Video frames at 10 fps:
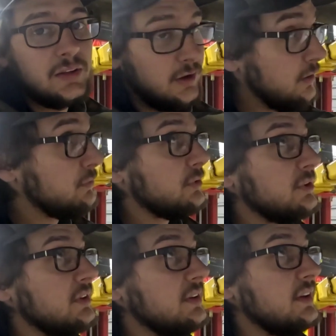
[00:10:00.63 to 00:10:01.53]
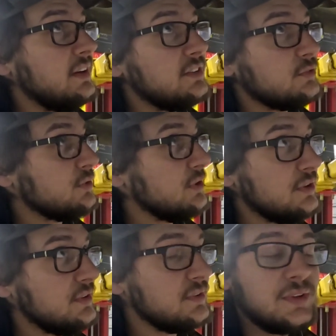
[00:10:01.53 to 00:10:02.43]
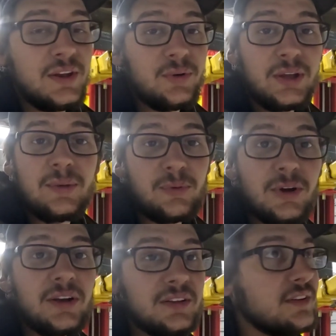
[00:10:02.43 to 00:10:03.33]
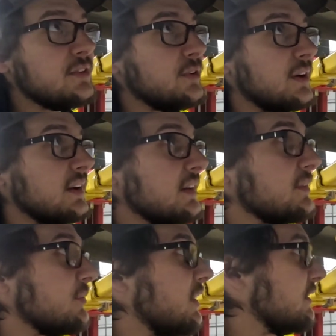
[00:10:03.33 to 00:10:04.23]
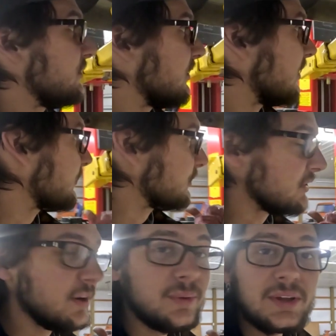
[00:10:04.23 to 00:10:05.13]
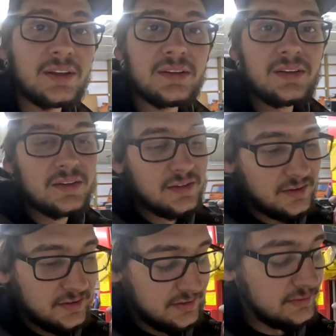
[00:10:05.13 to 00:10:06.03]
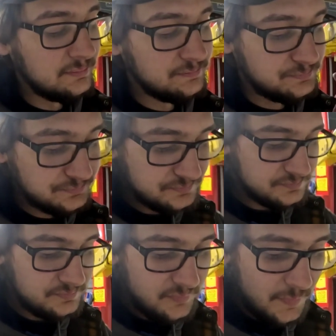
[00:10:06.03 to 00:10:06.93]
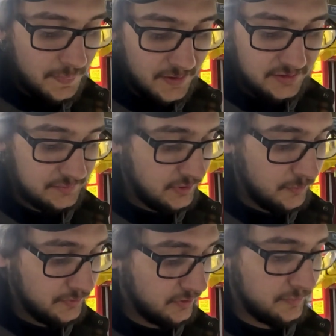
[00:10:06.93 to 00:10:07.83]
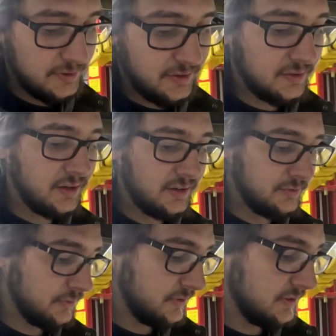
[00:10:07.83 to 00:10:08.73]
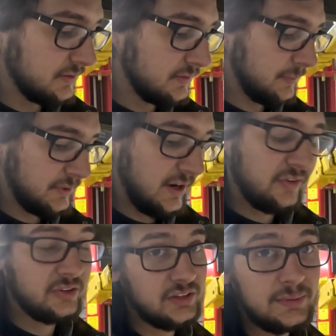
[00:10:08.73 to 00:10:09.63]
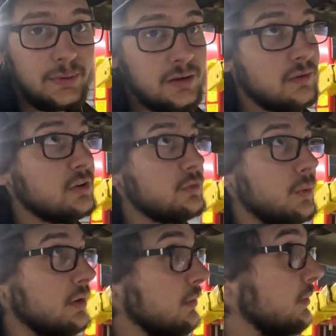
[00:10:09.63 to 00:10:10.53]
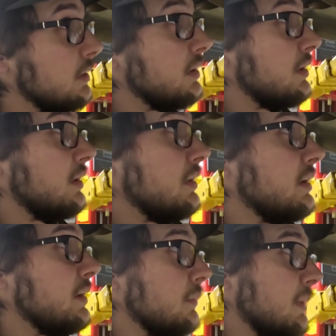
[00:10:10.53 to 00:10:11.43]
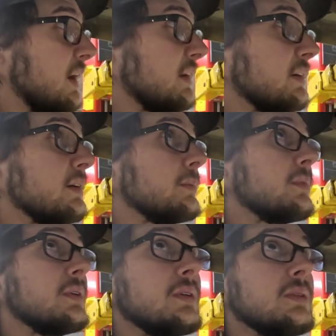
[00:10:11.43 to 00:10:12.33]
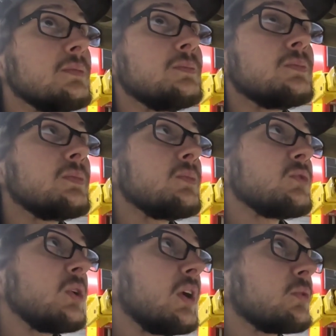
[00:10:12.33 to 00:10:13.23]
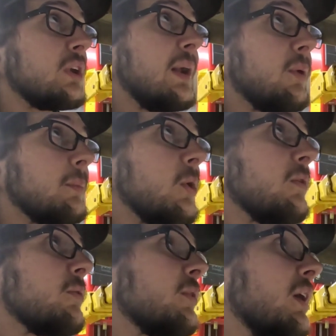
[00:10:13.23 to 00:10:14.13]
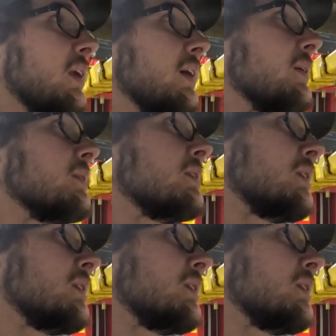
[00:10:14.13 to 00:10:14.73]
hopefully it can just it'll keep running until I get ready for the other one to go in it. I'm hoping it'll be all right till then. I mean, I just need to get my reverse to where it'll back up. So that's kind of what I'm going for right now,